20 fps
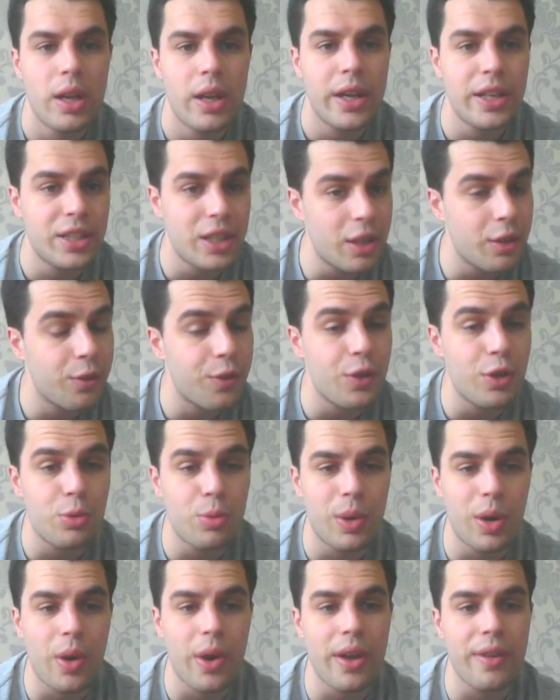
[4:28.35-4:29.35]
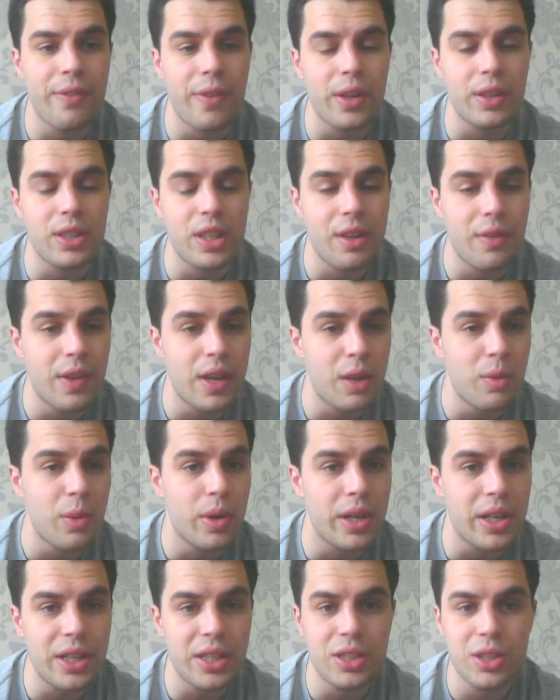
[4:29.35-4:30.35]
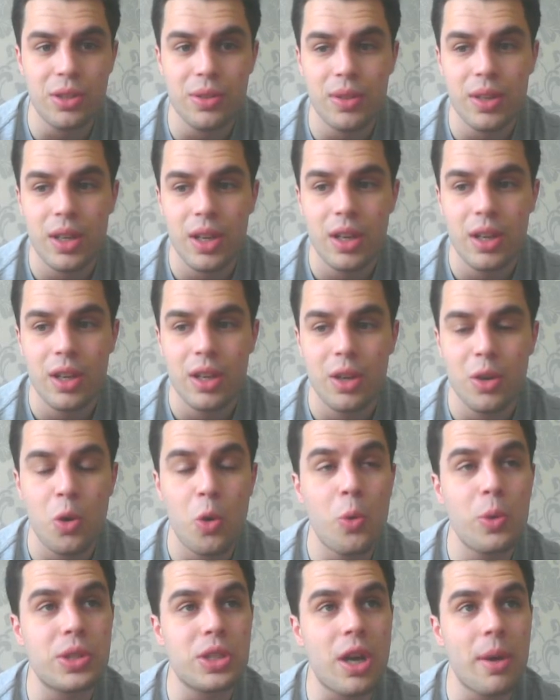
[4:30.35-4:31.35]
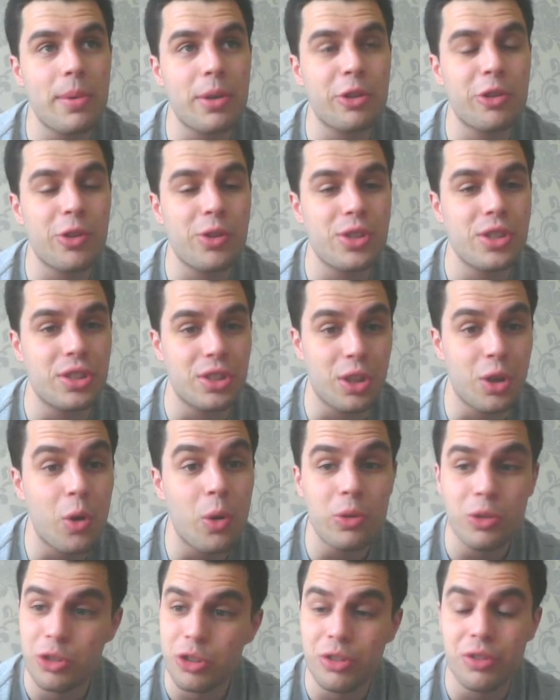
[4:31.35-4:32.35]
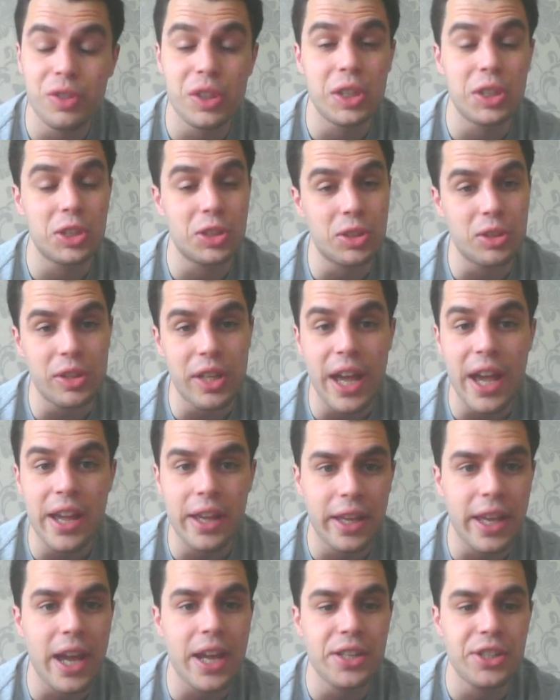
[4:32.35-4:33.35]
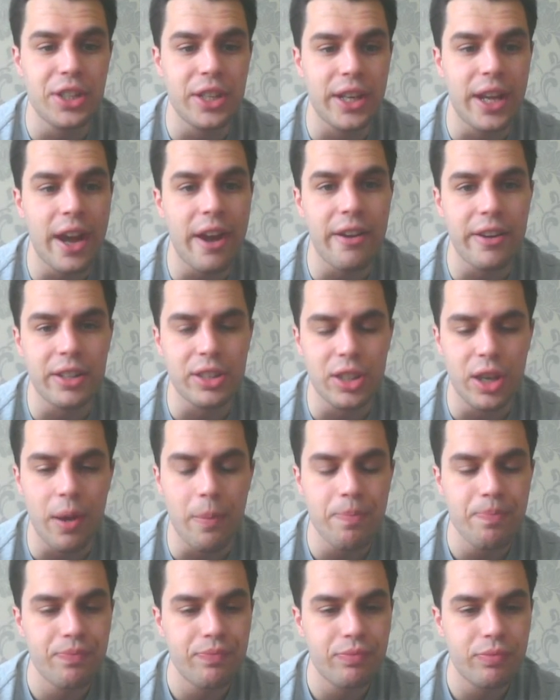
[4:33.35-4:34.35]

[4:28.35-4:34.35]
his interviews with IFL TV, where he's always come across as a controversial yet engaging character.